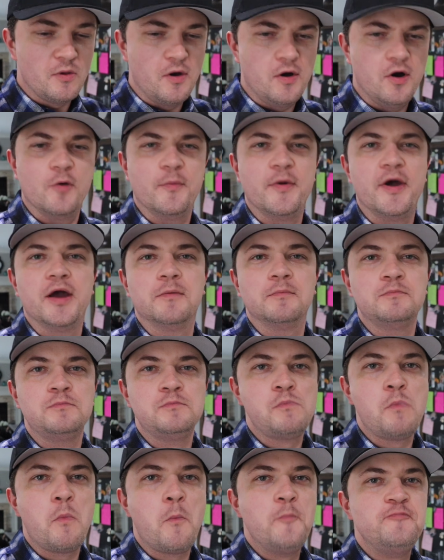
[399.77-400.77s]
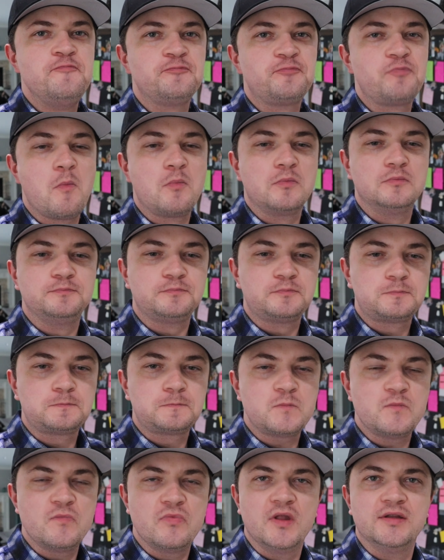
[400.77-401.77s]
Oh man,
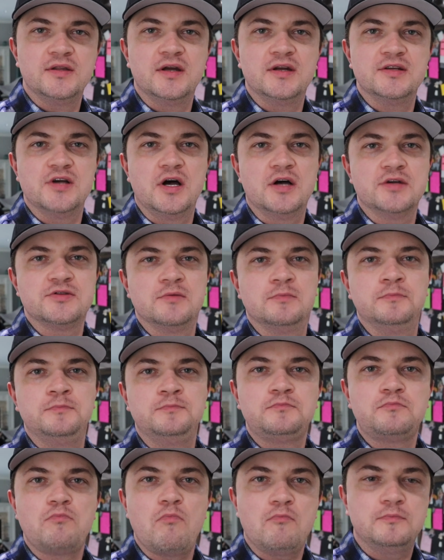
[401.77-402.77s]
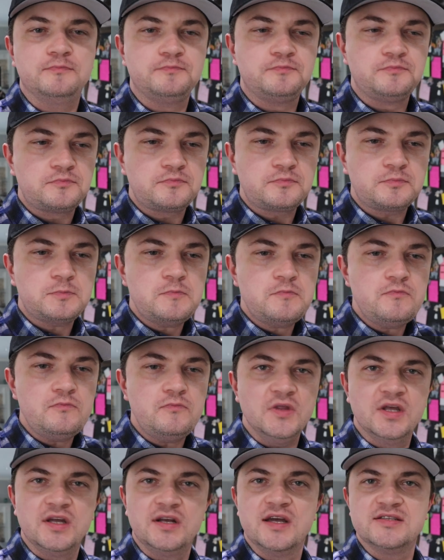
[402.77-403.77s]
that is awesome.
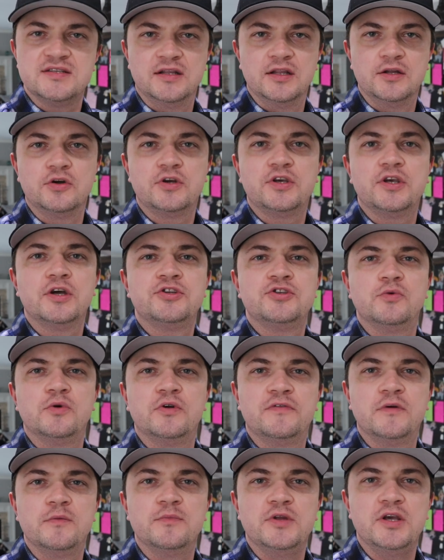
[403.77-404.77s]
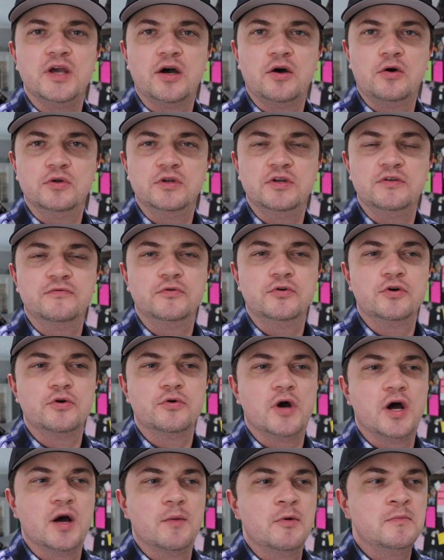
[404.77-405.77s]
It has a little kick to it from the Holy Voodoo
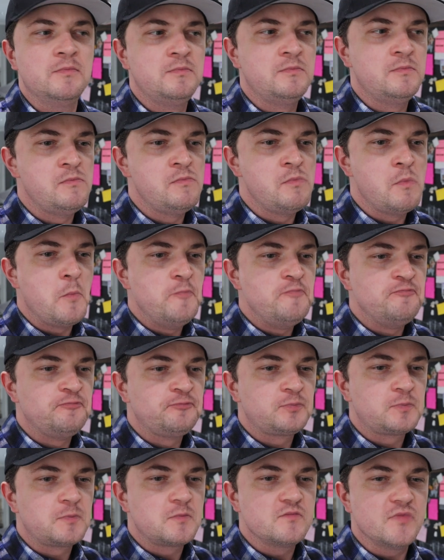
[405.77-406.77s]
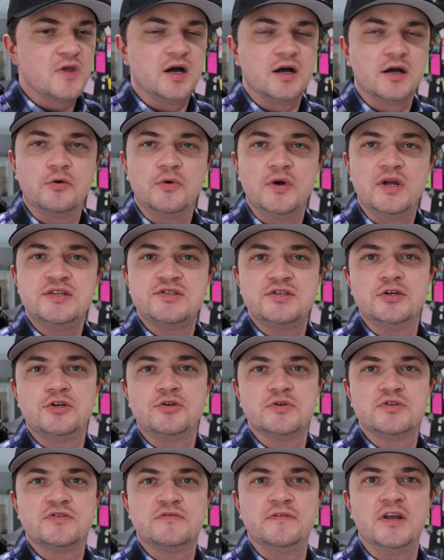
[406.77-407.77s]
rub. Great
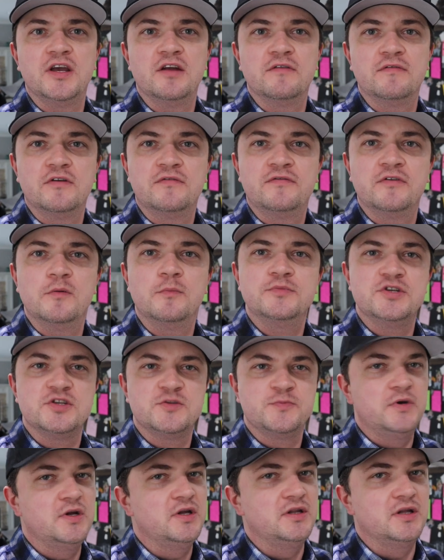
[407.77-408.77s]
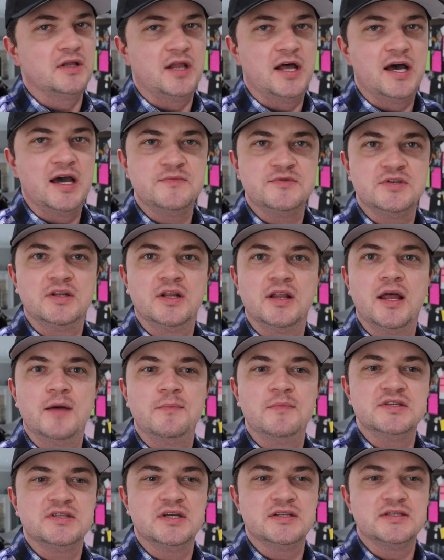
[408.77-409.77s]
citrus flavor from just putting the limes and the
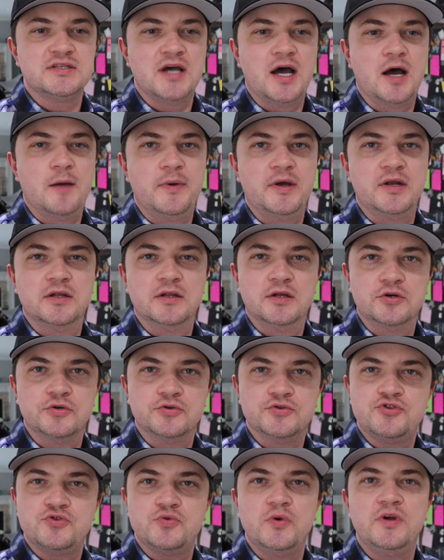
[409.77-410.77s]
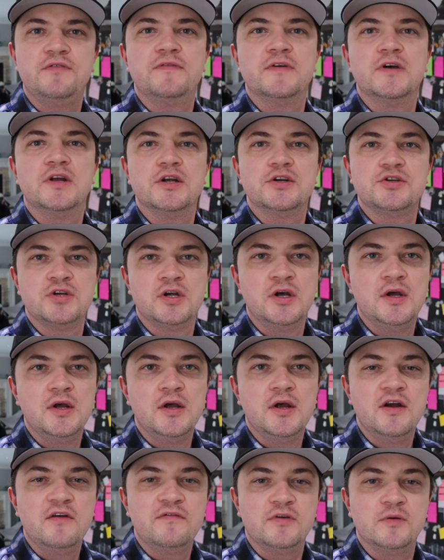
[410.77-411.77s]
lemons on top, and a little sweet finish
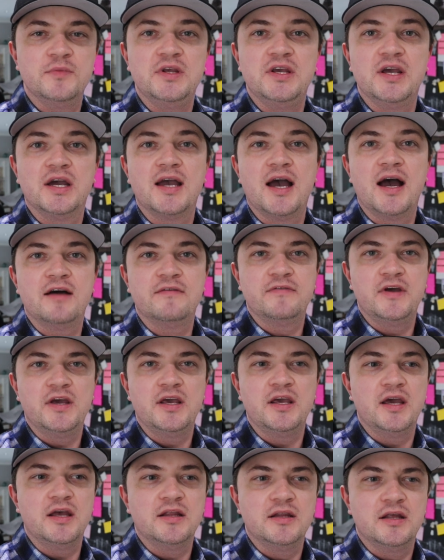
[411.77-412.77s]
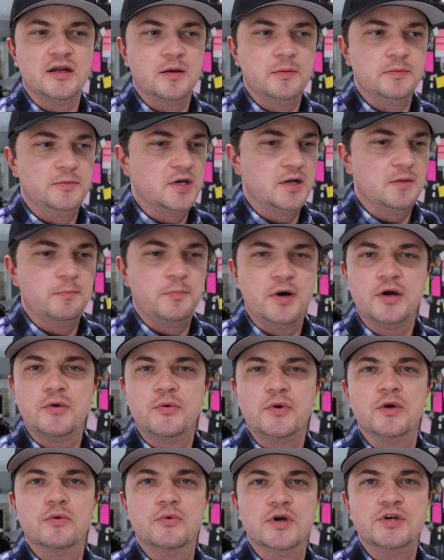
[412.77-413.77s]
from the agave, and then that
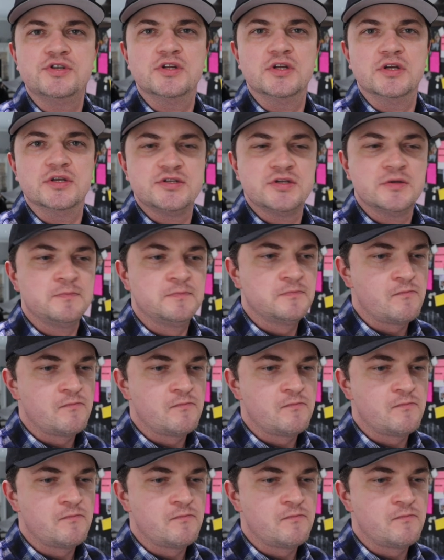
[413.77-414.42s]
buttery richness.